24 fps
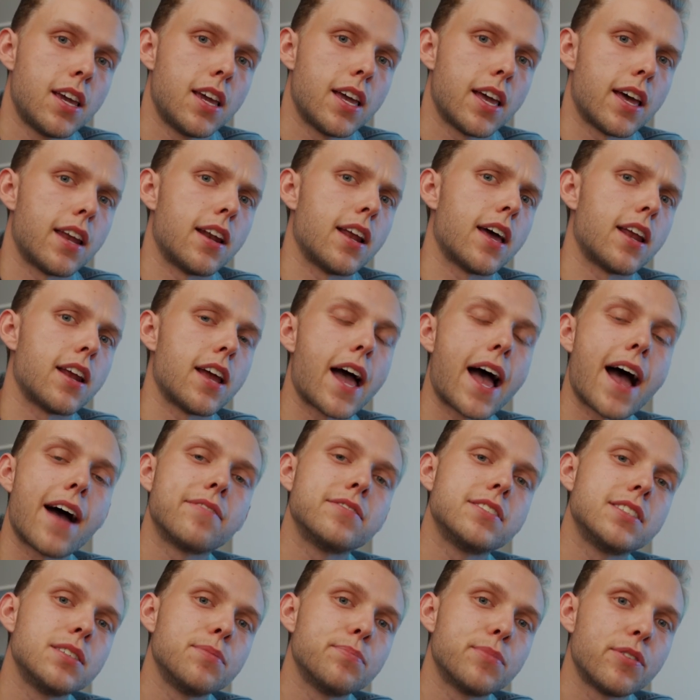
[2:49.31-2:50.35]
and I
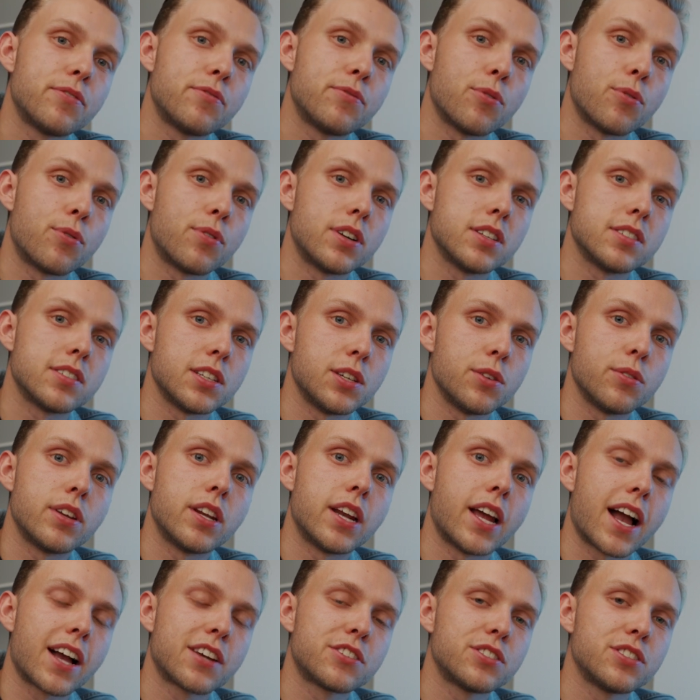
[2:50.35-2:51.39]
haven't seen before, is that you can
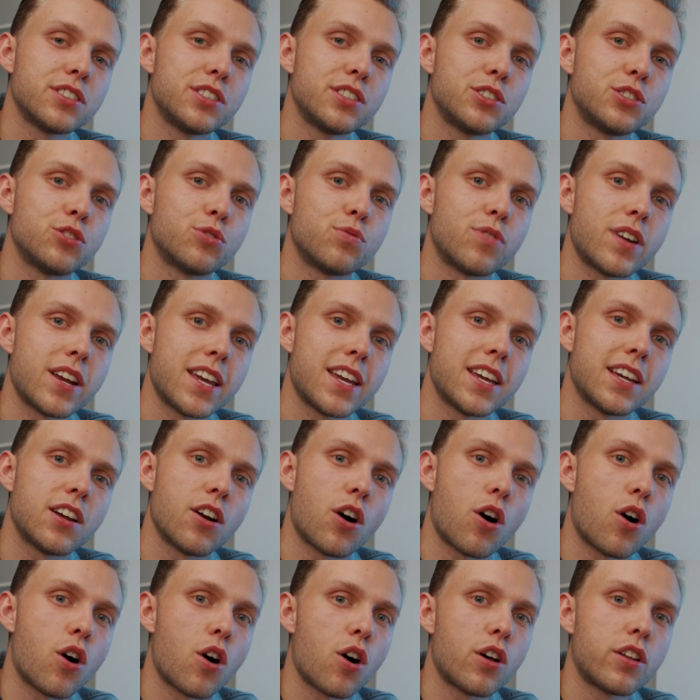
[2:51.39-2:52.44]
actually drag
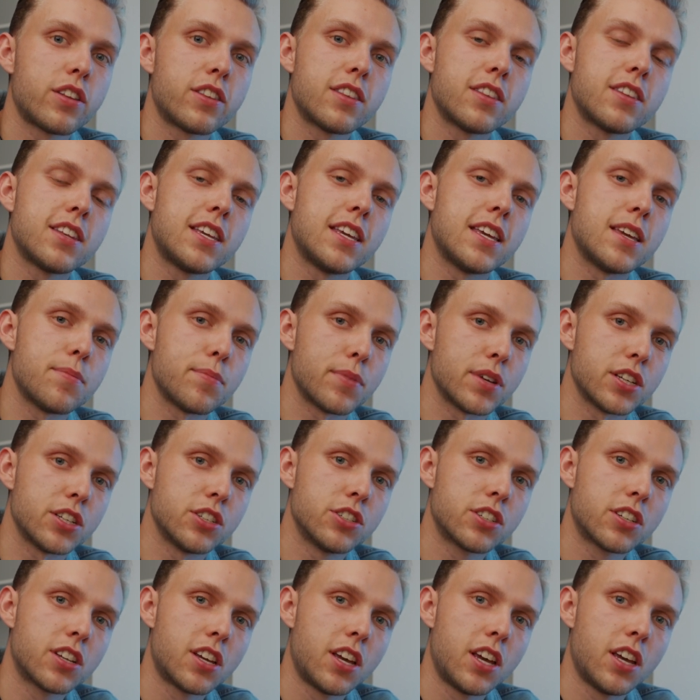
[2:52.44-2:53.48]
on the
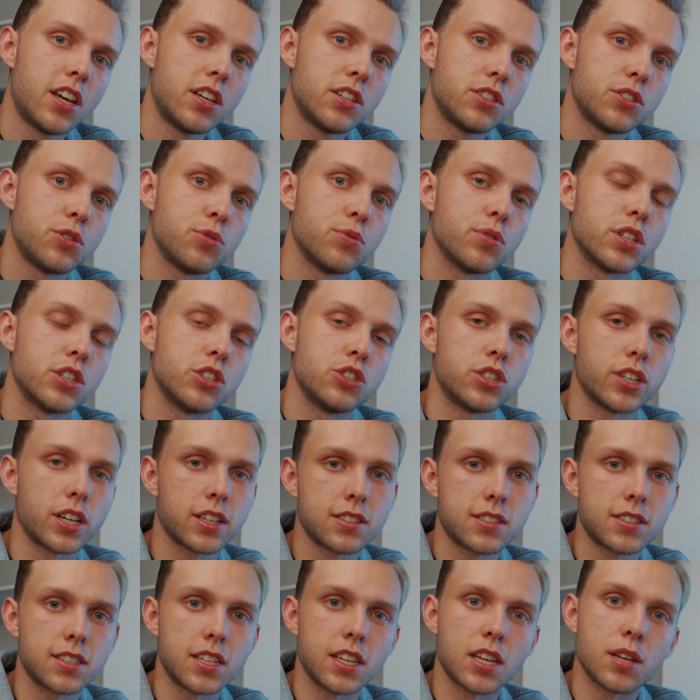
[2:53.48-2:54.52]
image to
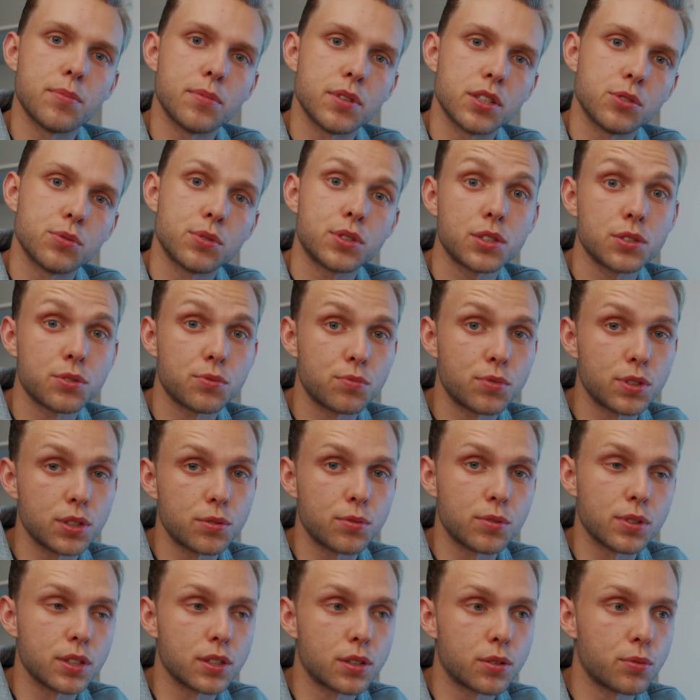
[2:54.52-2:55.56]
adjust the image, which is
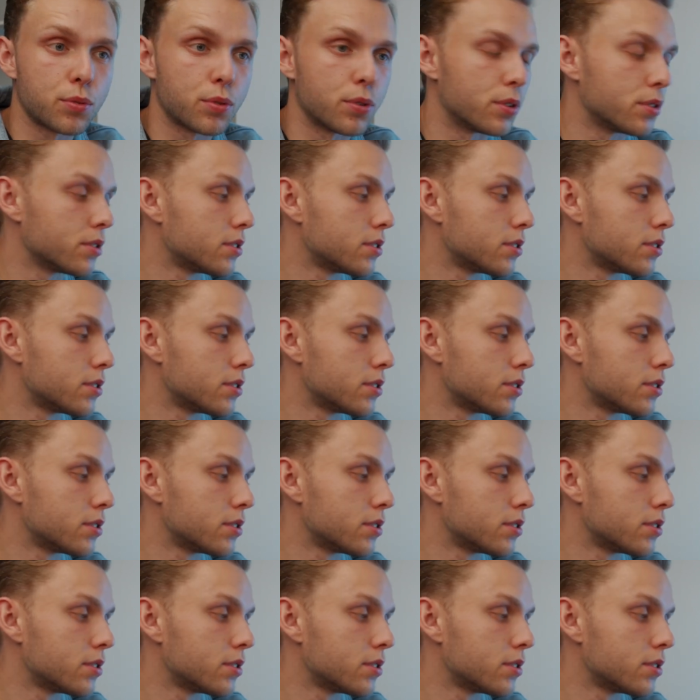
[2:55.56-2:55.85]
really cool.